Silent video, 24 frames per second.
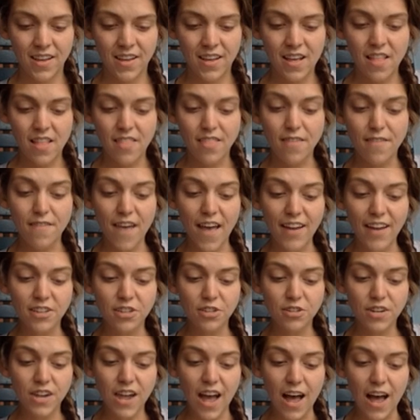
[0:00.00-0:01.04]
The
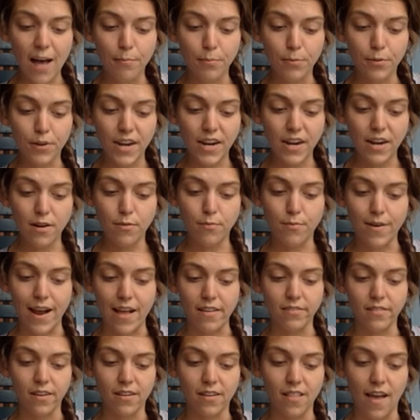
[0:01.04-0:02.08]
factory operated
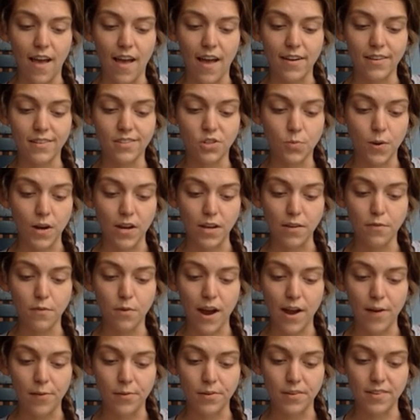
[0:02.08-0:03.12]
round the clock, 24
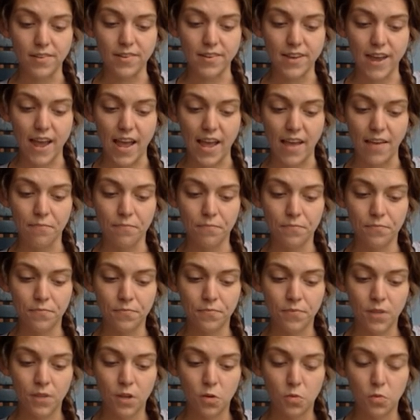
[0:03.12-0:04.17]
hours a day.
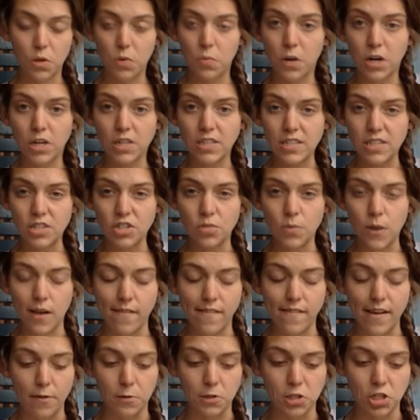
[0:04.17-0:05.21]
We worked in
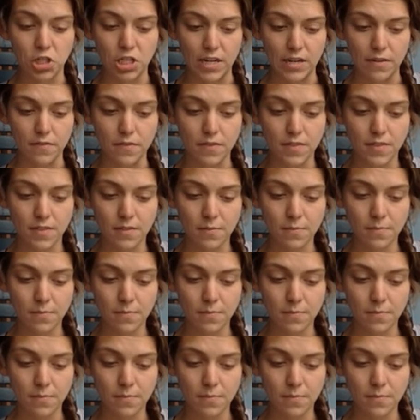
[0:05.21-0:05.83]
12-hour shifts.